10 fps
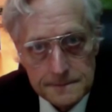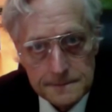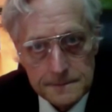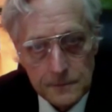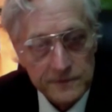
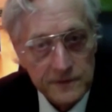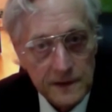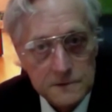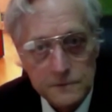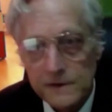What's that,
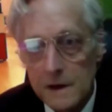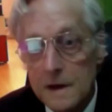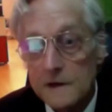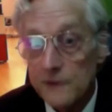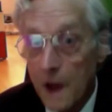you say?
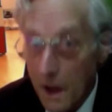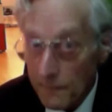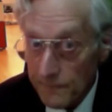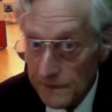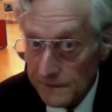It's
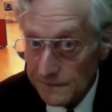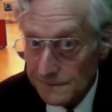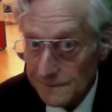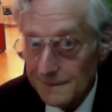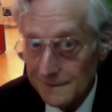obvious?
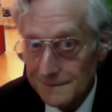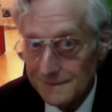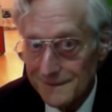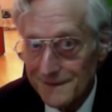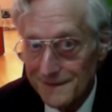Yeah,
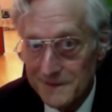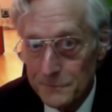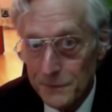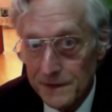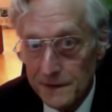it's
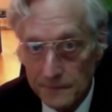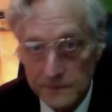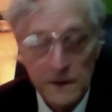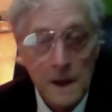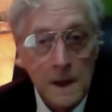completely obvious.
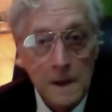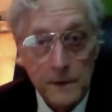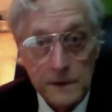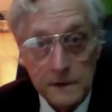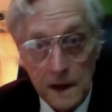But
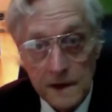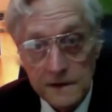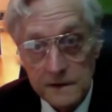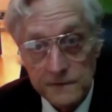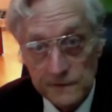in
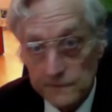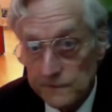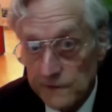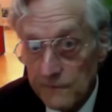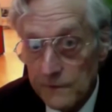
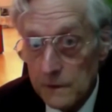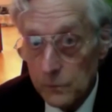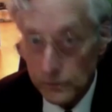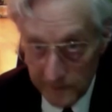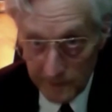1967, it
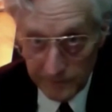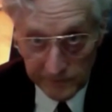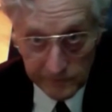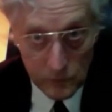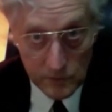was obvious
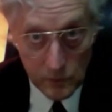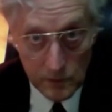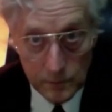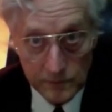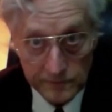to only one
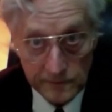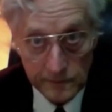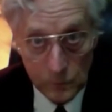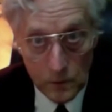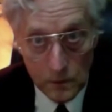person in the
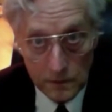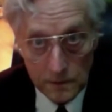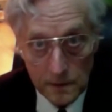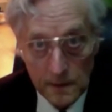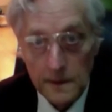world,
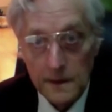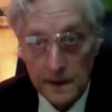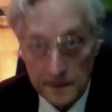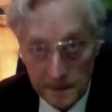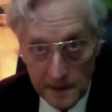
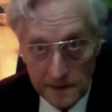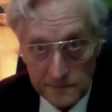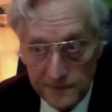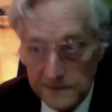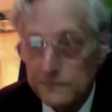and I had to
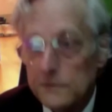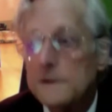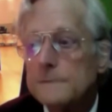fight for it.